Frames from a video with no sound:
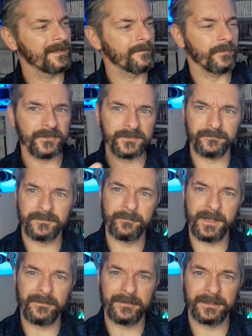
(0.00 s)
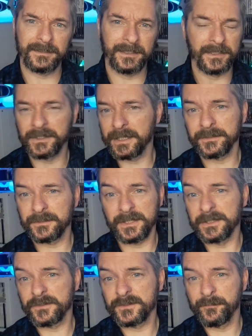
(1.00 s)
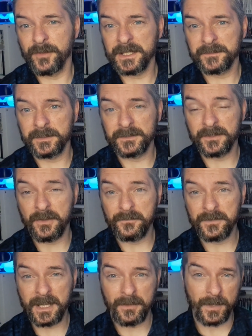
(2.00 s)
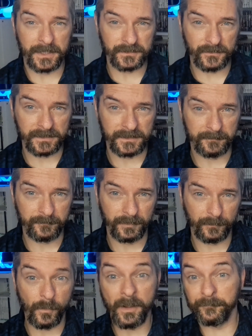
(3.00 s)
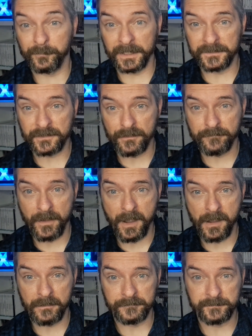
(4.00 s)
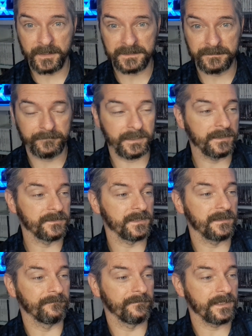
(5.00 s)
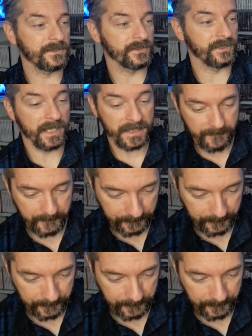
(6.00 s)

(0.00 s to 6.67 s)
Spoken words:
but there's something about it, and it just surprised me. So yeah, I quite enjoyed what I've played so far of Space Invaders Invasion Day.